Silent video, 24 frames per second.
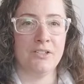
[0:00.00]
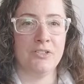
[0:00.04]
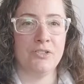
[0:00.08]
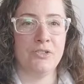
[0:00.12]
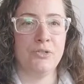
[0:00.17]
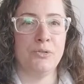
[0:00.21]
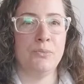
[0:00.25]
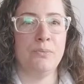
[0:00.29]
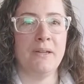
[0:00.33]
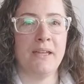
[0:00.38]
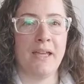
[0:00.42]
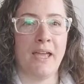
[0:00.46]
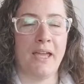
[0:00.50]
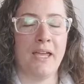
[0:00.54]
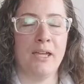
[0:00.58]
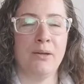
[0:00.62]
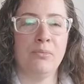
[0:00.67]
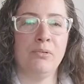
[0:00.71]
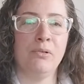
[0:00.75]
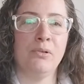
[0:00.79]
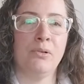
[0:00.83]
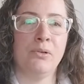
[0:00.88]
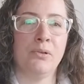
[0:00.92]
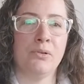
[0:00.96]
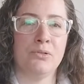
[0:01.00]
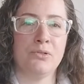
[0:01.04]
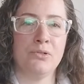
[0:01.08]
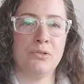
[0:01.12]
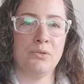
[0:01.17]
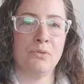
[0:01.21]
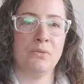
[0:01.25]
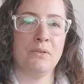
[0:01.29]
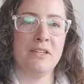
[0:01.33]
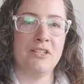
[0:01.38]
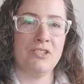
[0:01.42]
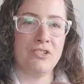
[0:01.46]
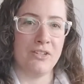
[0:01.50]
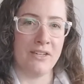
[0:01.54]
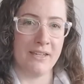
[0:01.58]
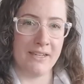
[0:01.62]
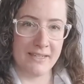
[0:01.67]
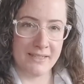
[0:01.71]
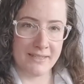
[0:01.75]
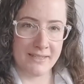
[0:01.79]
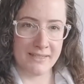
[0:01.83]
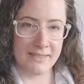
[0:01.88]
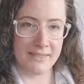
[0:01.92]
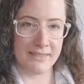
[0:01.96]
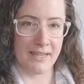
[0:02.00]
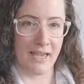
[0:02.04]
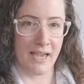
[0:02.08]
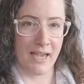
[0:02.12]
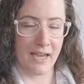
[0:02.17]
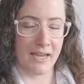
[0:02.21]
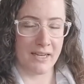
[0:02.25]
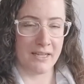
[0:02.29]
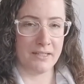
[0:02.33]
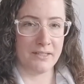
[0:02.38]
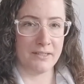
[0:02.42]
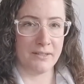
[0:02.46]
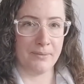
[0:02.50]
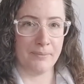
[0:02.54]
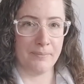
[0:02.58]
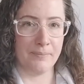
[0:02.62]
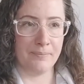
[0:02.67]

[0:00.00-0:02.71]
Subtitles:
to be able to reach inside.